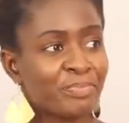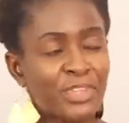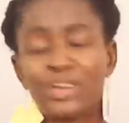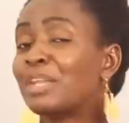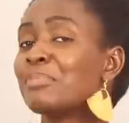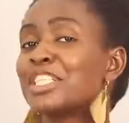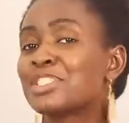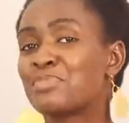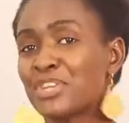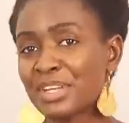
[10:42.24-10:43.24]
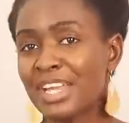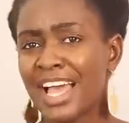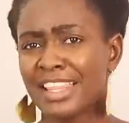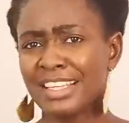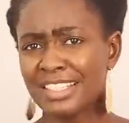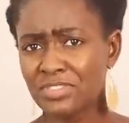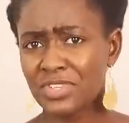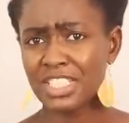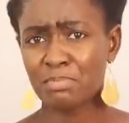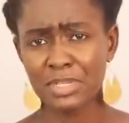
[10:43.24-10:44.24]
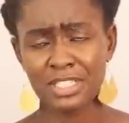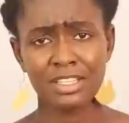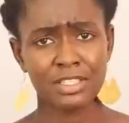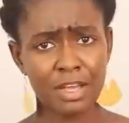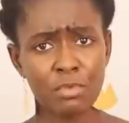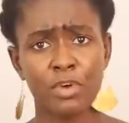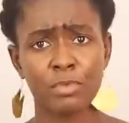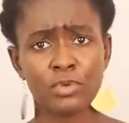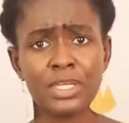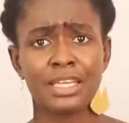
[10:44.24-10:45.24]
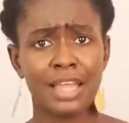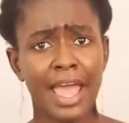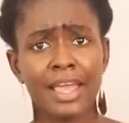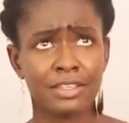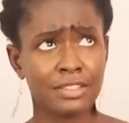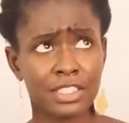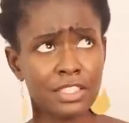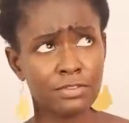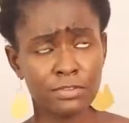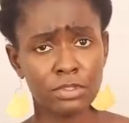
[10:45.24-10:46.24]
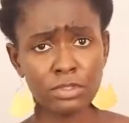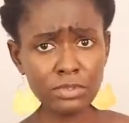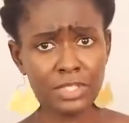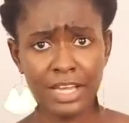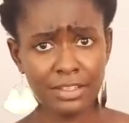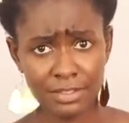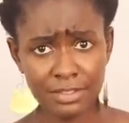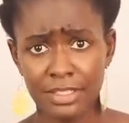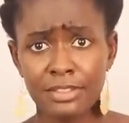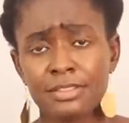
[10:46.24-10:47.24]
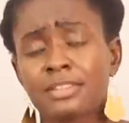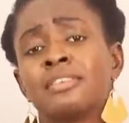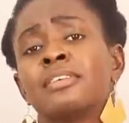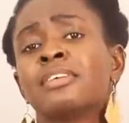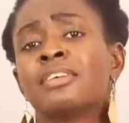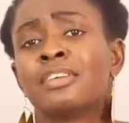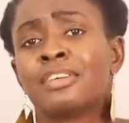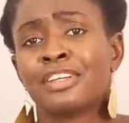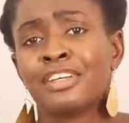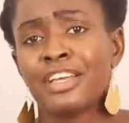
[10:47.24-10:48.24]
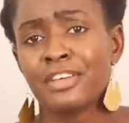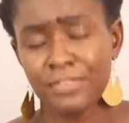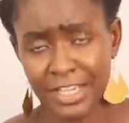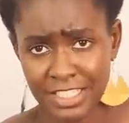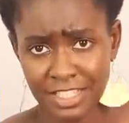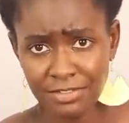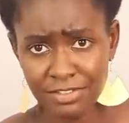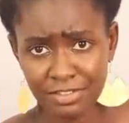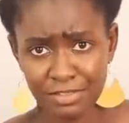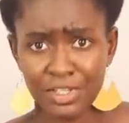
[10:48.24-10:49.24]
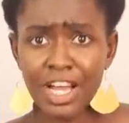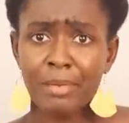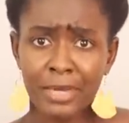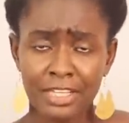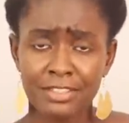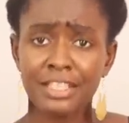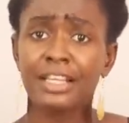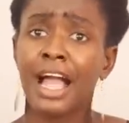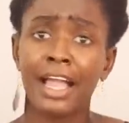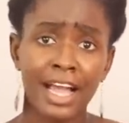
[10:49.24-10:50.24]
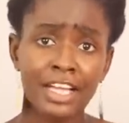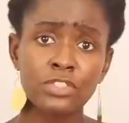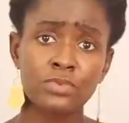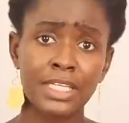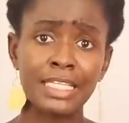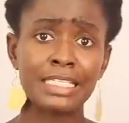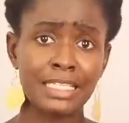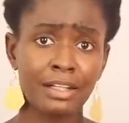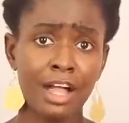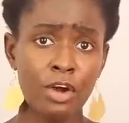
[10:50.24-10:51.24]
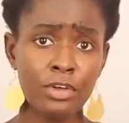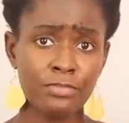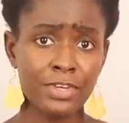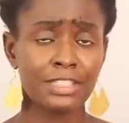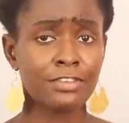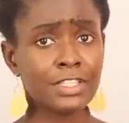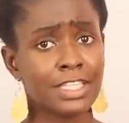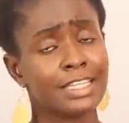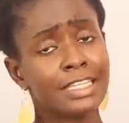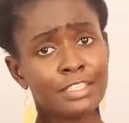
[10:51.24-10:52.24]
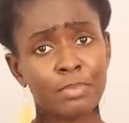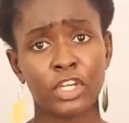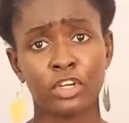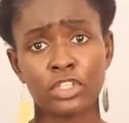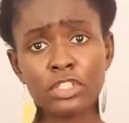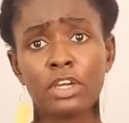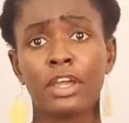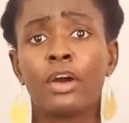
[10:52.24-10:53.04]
no, let me just put it. I think its written pills are somewhere between 94 to 96 effective. Amazing. I can't really tell how effective it is because